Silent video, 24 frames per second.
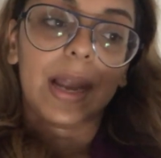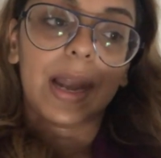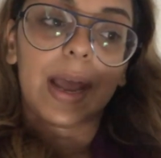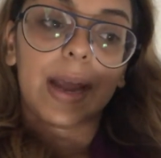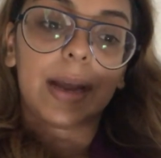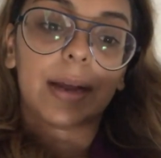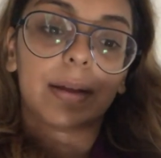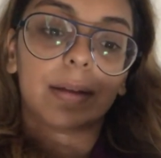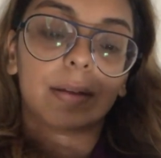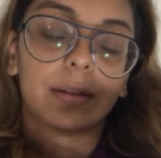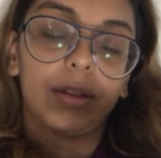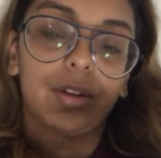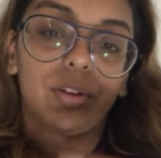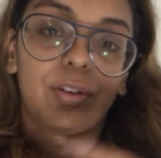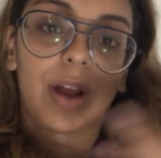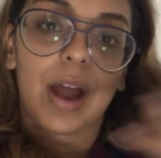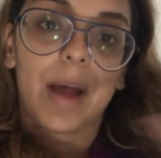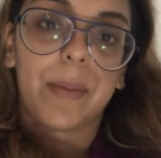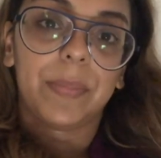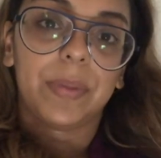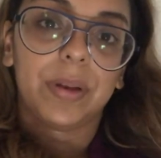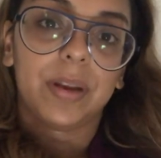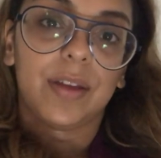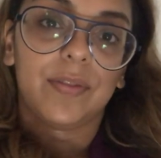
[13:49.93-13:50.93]
Like the
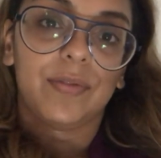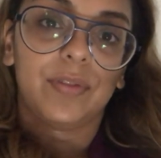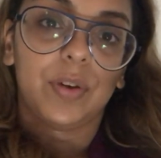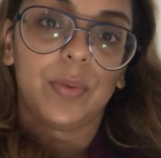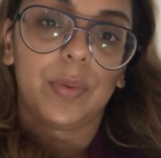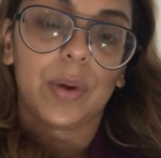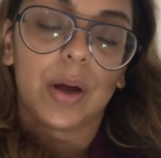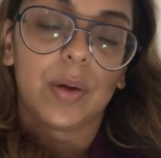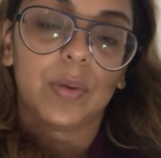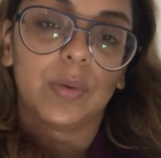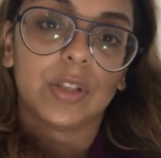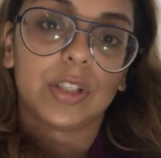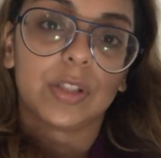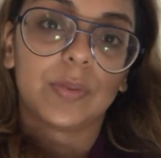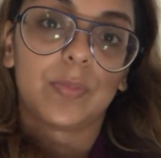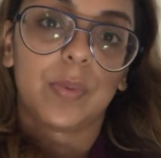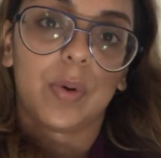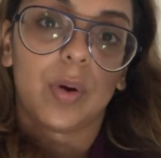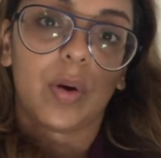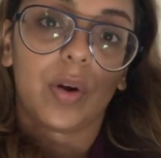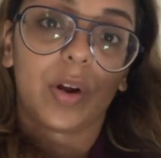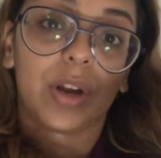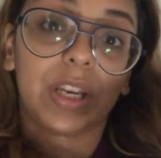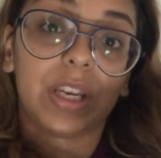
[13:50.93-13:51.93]
ramen everywhere was
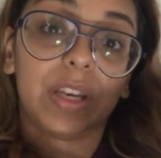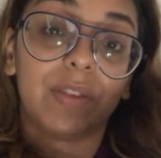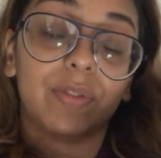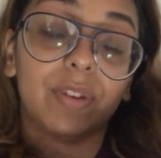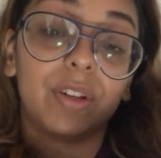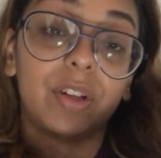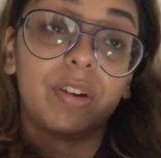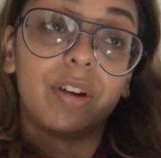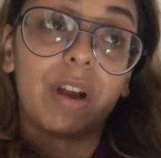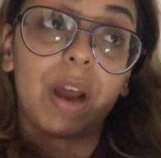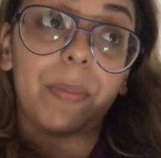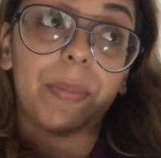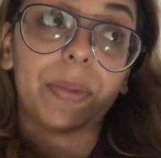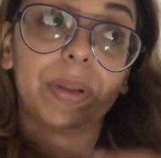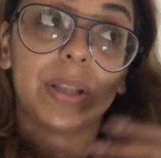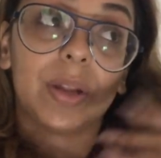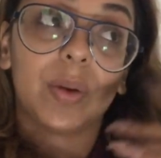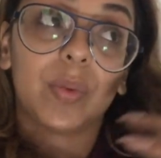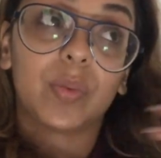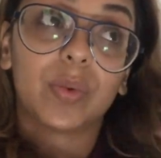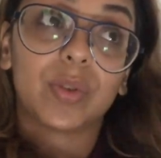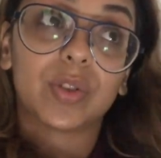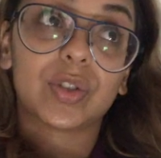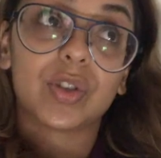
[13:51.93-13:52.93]
pork, and even the ramen
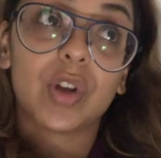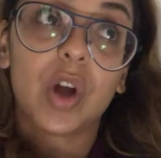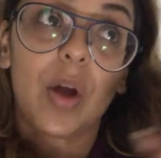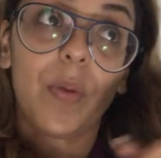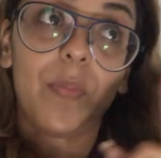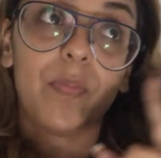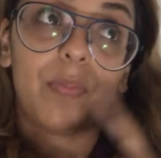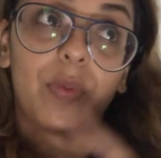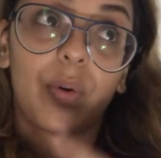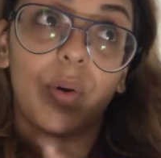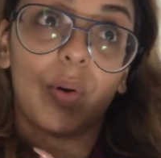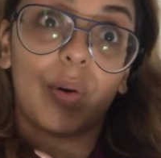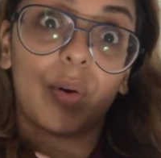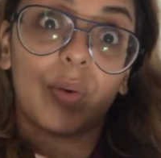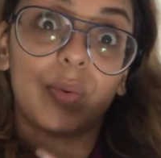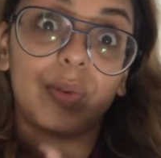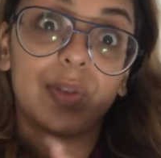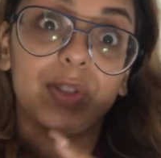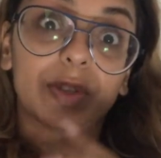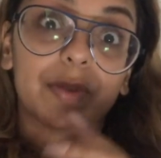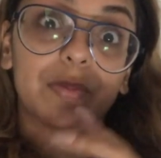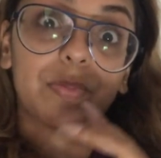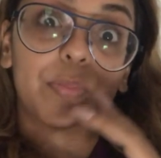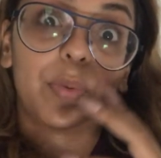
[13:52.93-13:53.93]
that was not pork
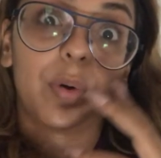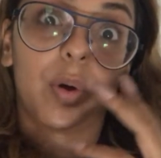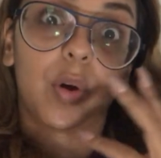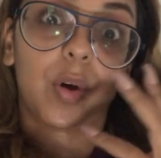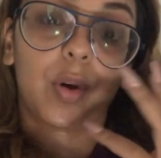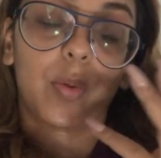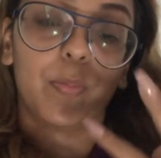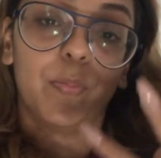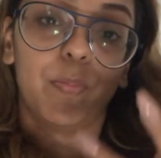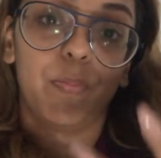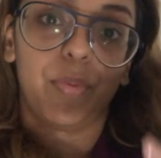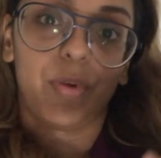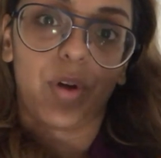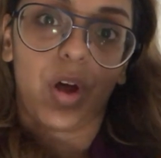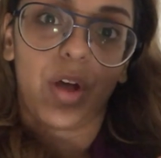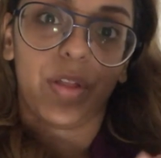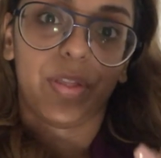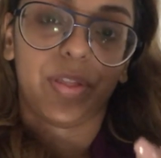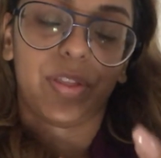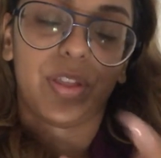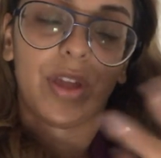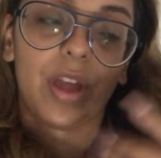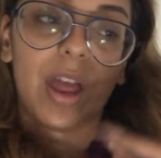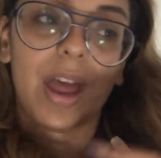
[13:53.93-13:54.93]
was in pork
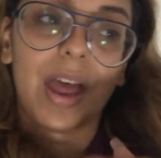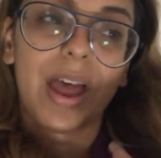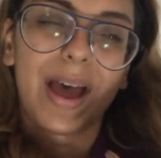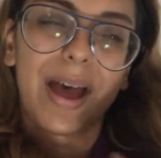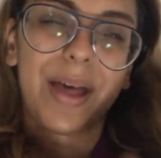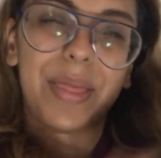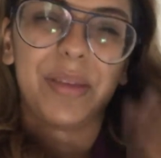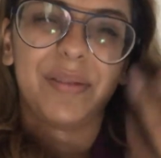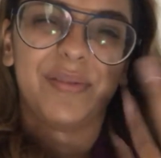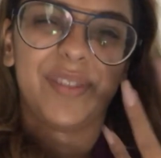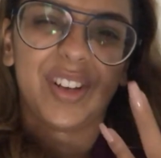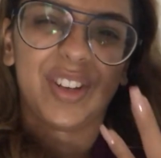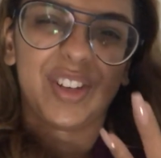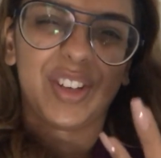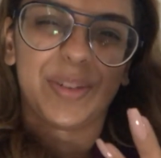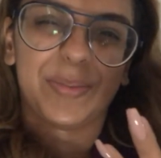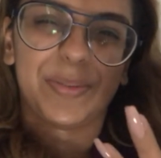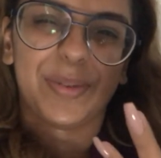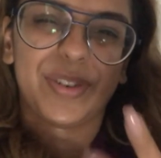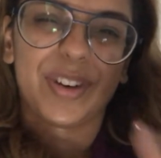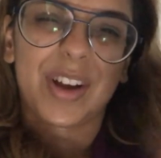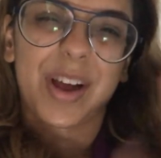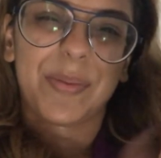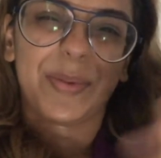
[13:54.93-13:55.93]
broth, and the
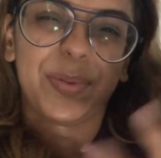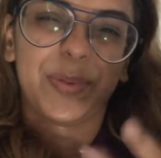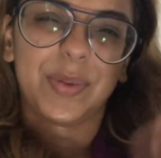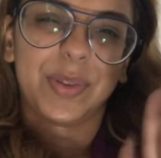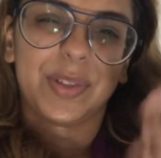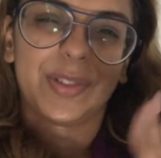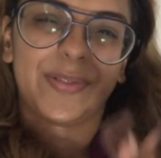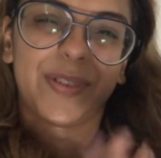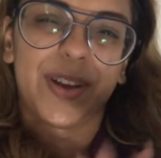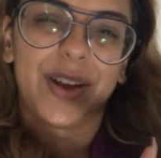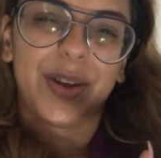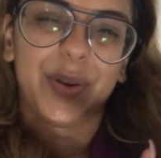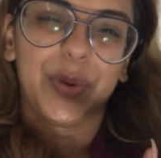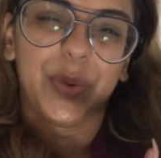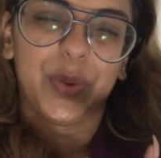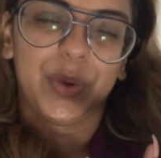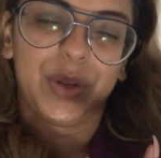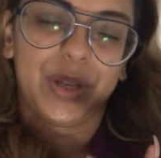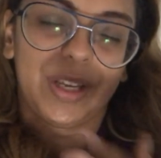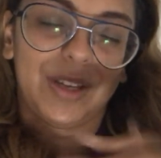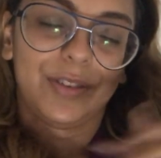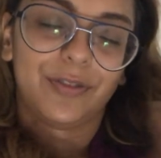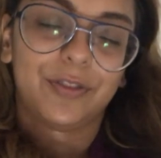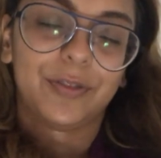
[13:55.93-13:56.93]
vegetable ramen was very
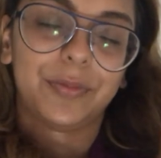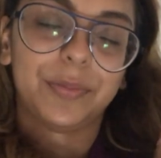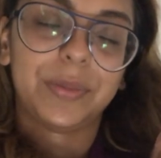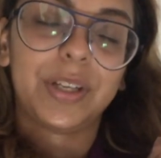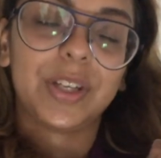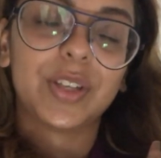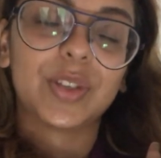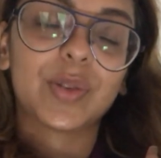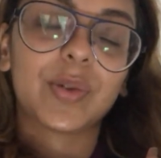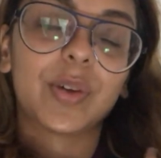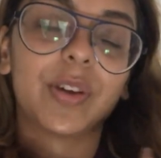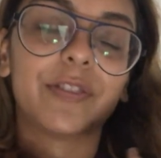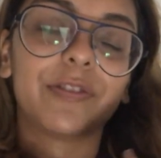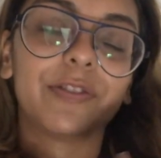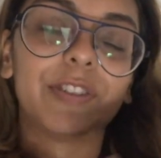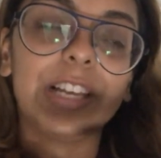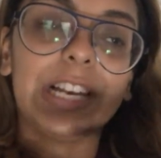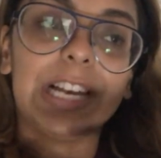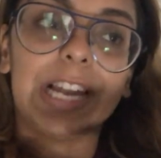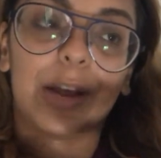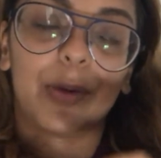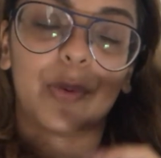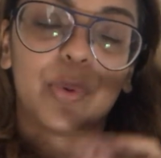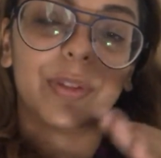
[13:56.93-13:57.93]
okay for me. So I
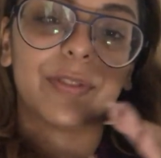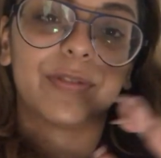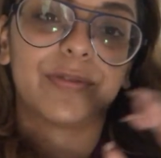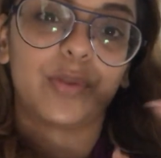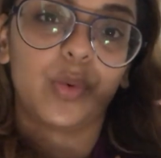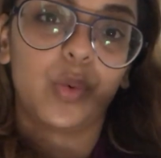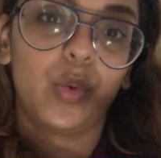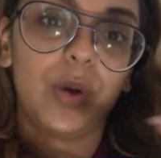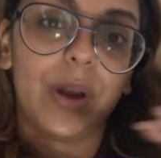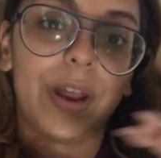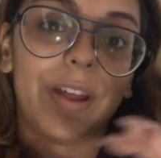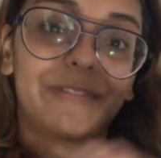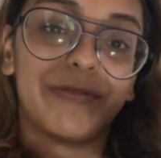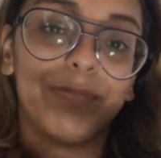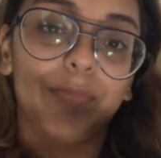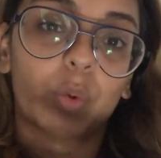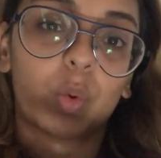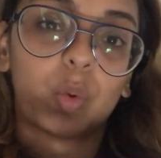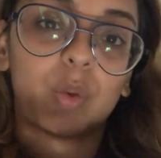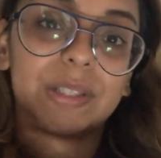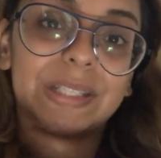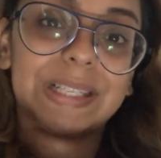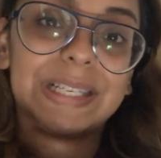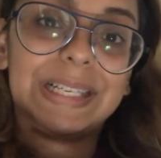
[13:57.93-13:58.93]
feel like with food I've
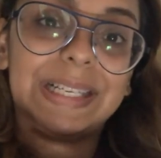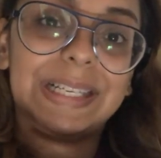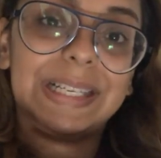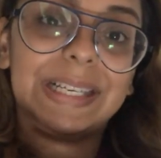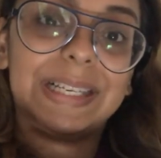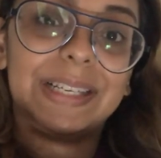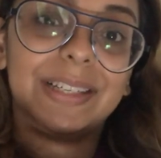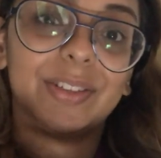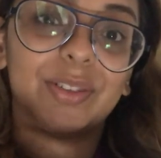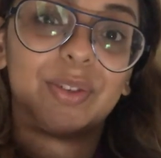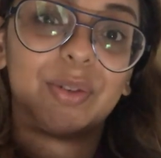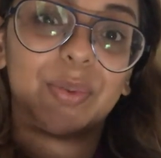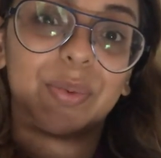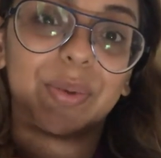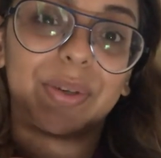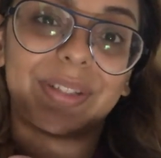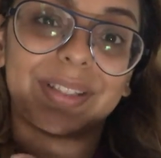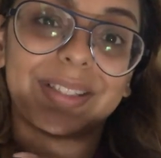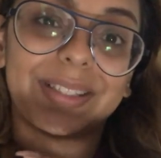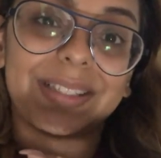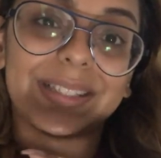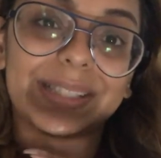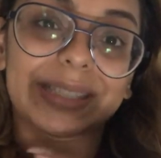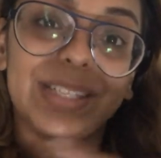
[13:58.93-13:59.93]
mostly leaned
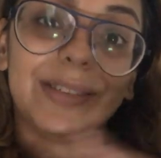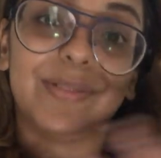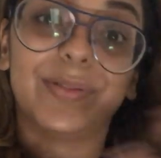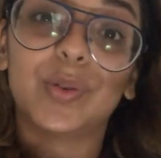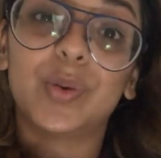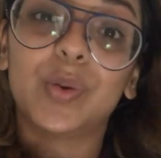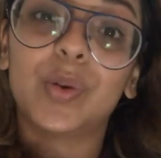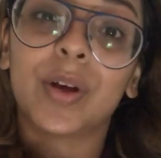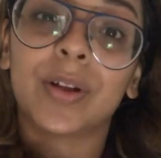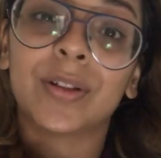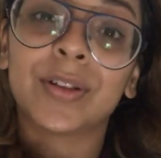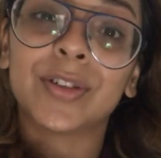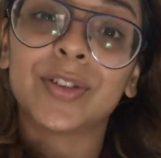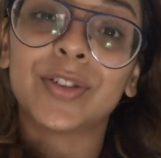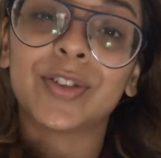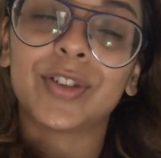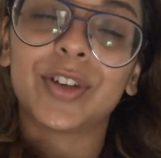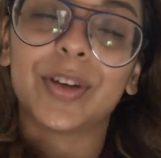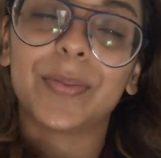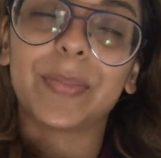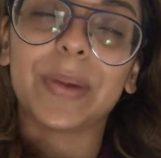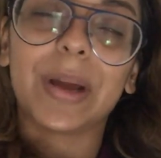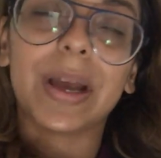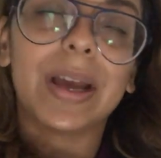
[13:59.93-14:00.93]
towards seafood on this
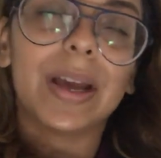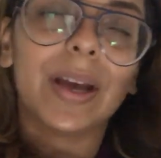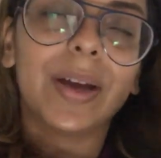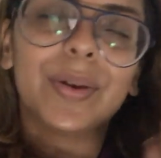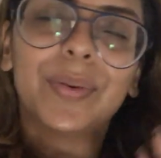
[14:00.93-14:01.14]
trip,